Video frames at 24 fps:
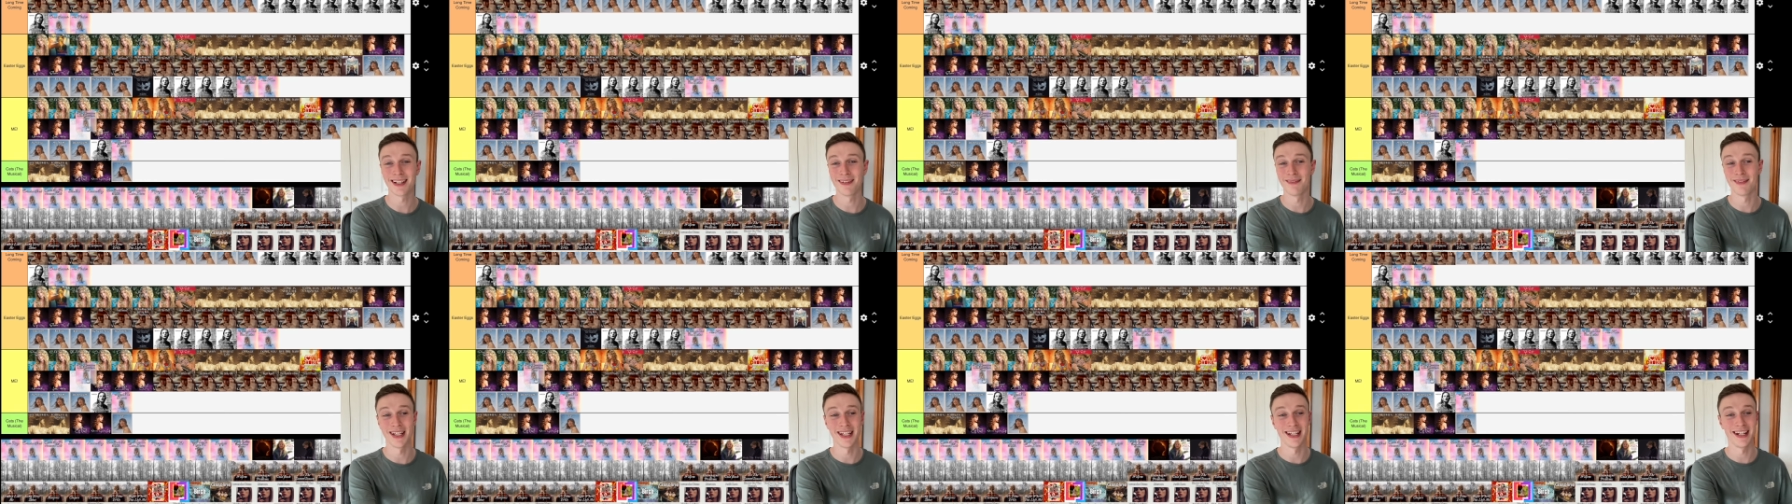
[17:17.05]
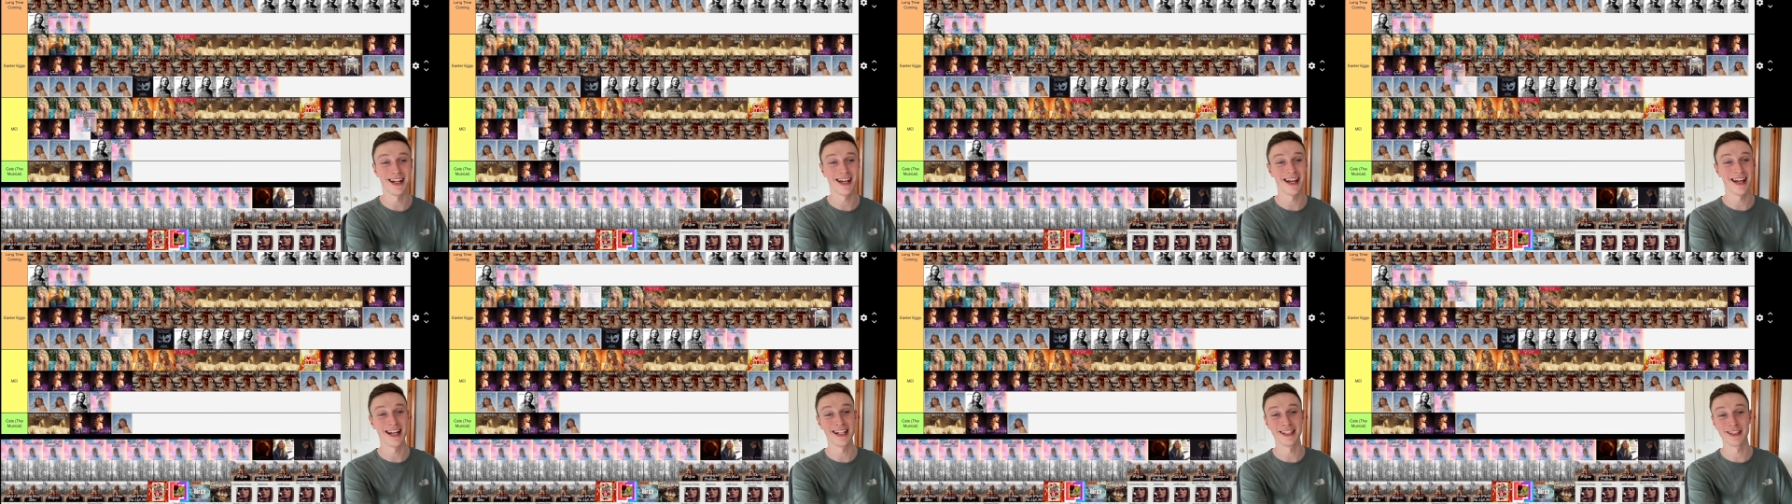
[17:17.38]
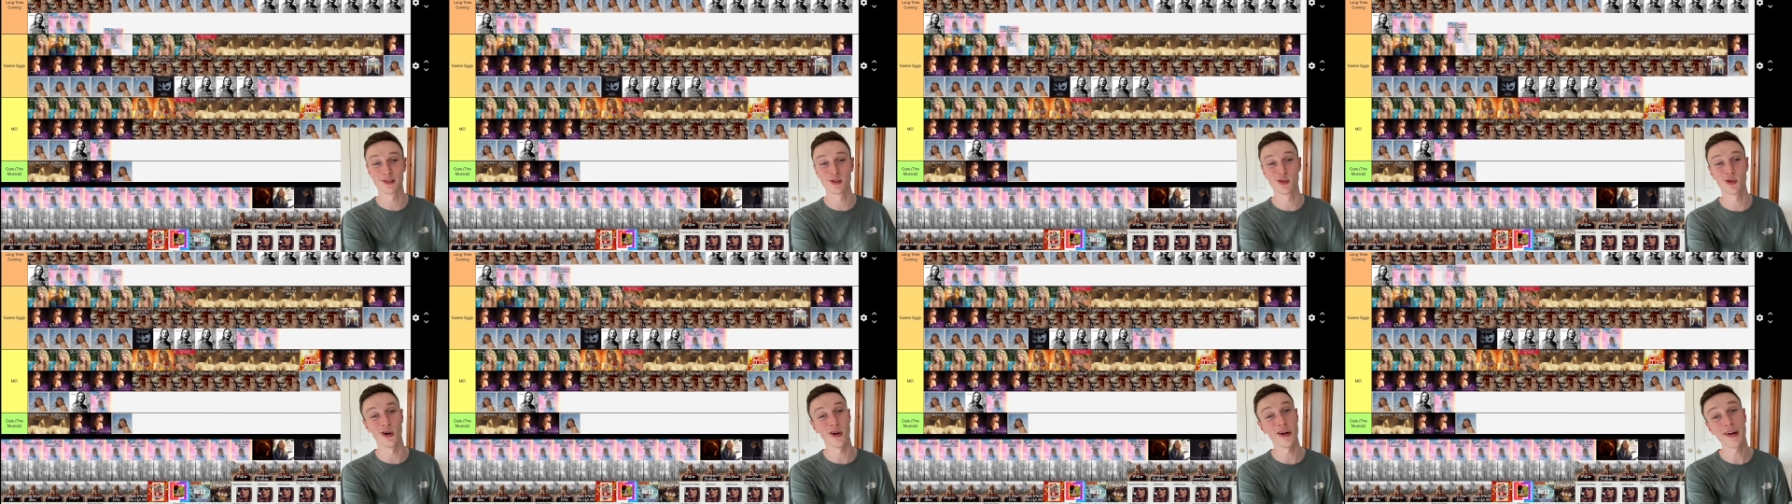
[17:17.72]
I mean, it's
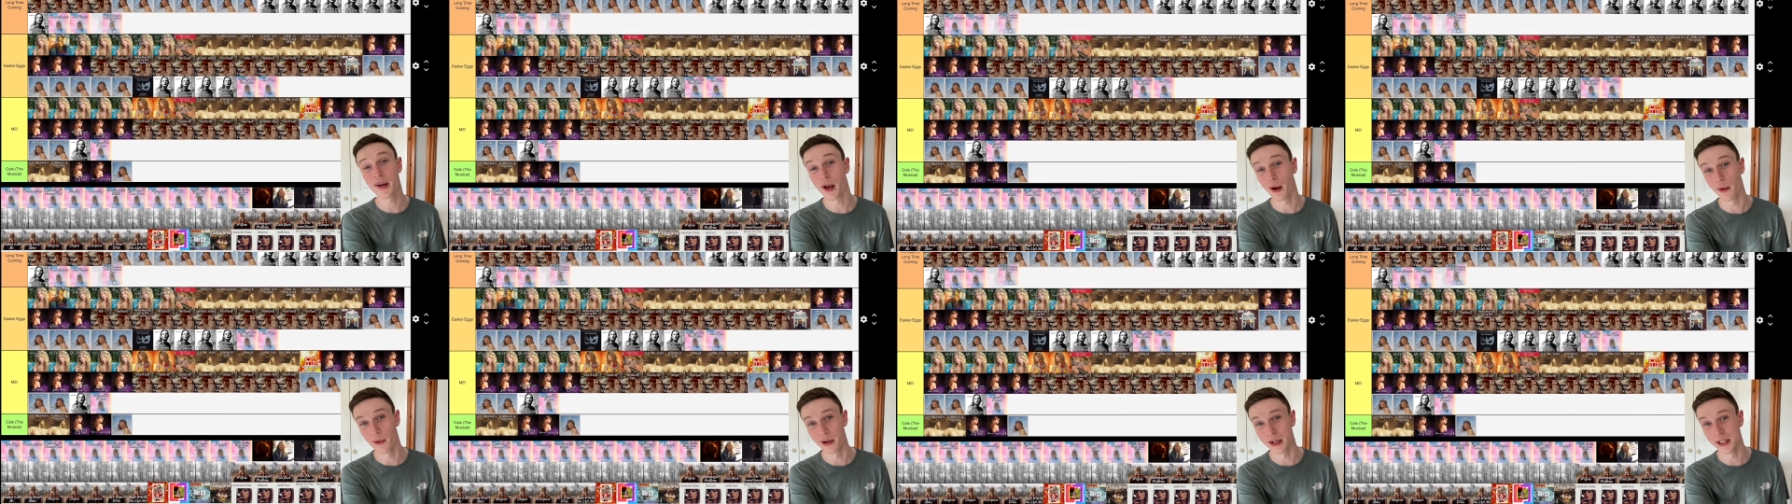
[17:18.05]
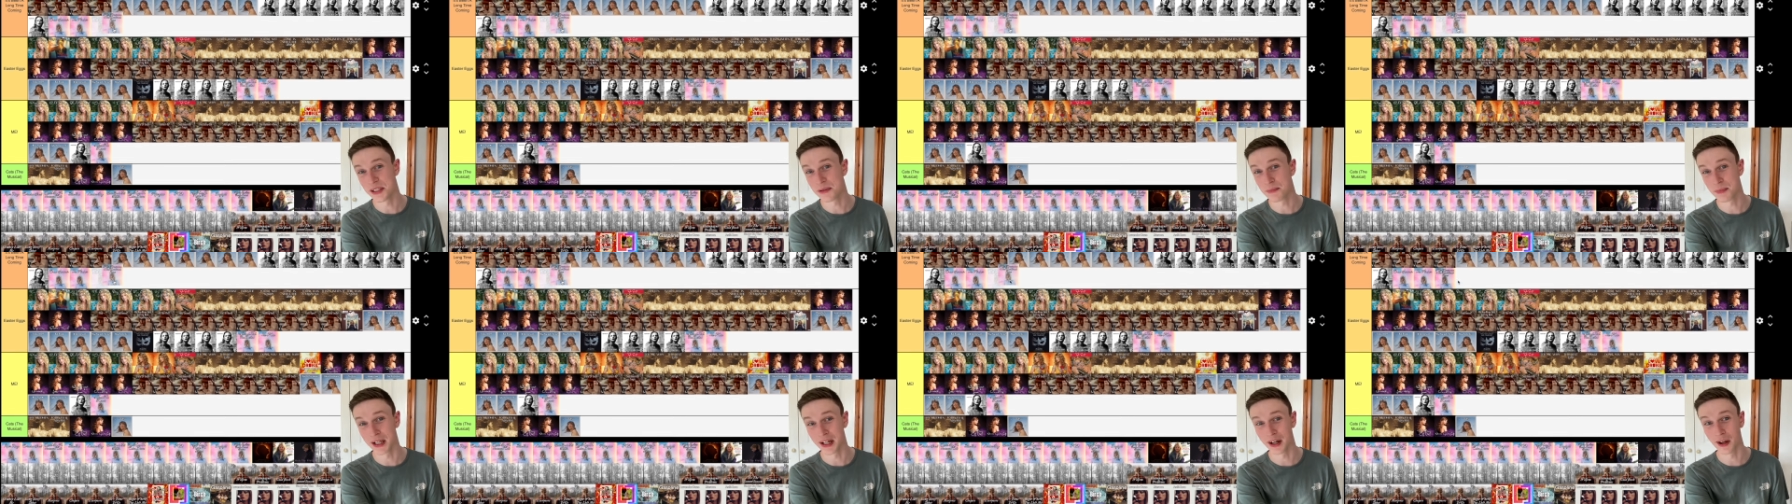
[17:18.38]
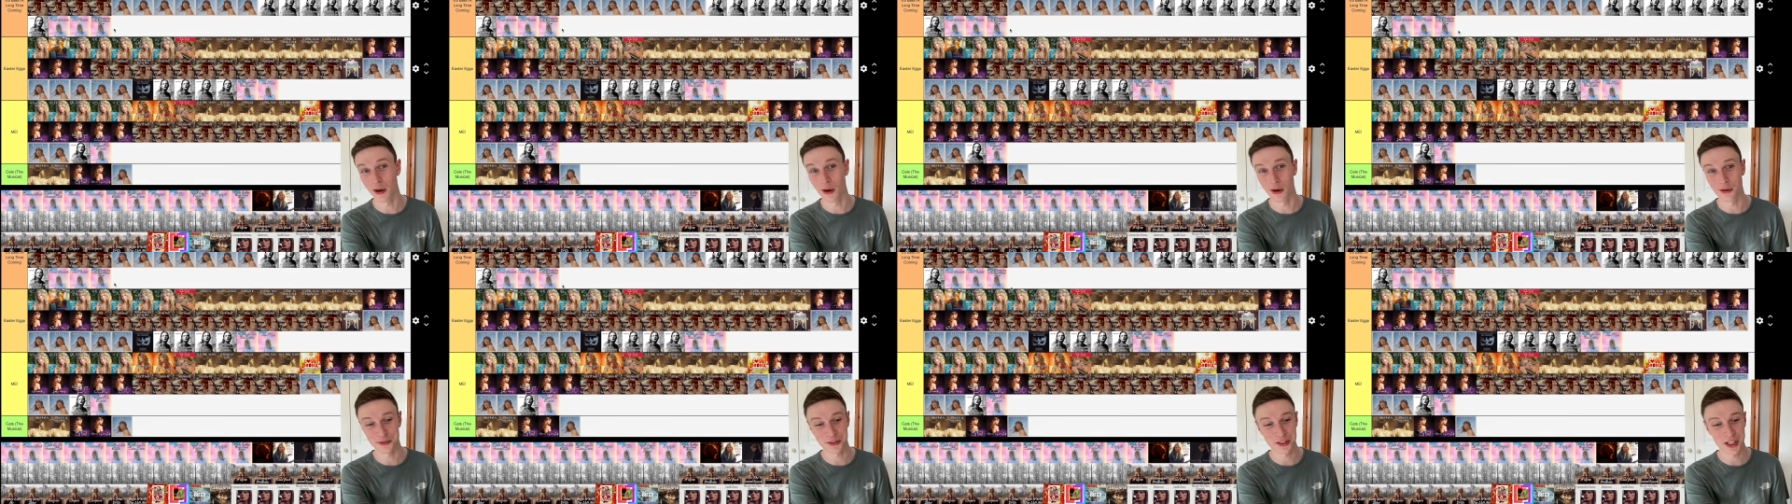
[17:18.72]
got to go and It's been a
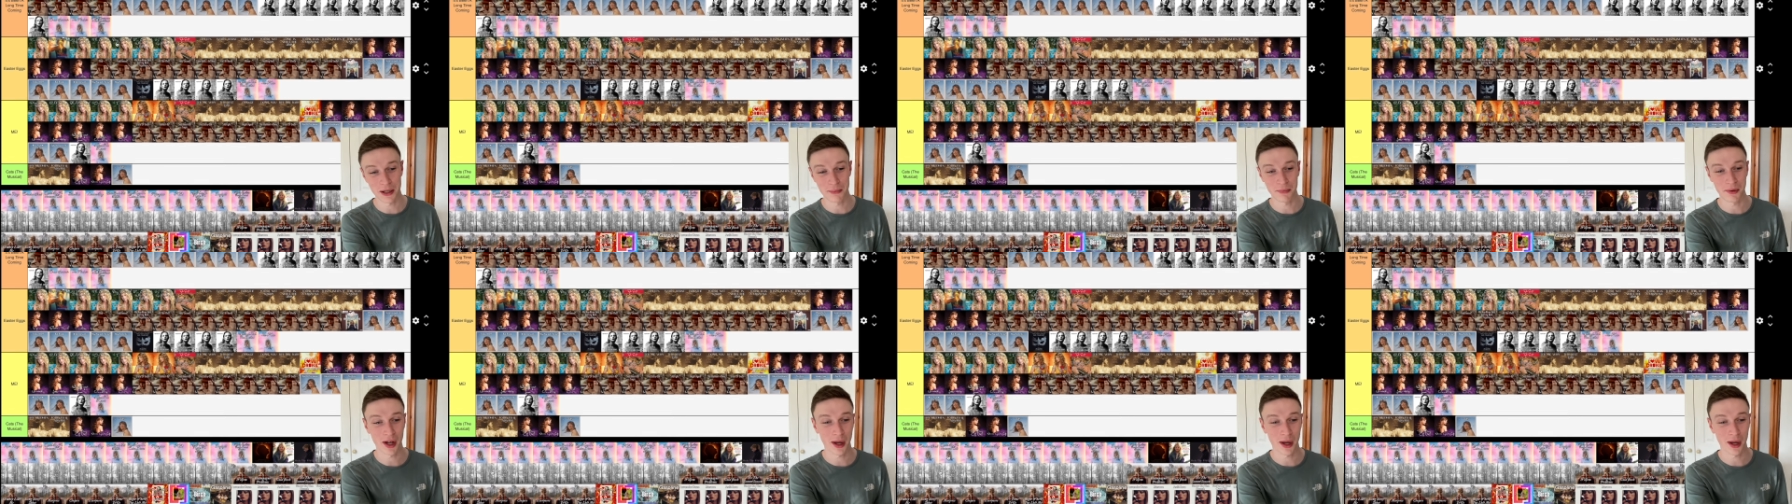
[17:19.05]
long time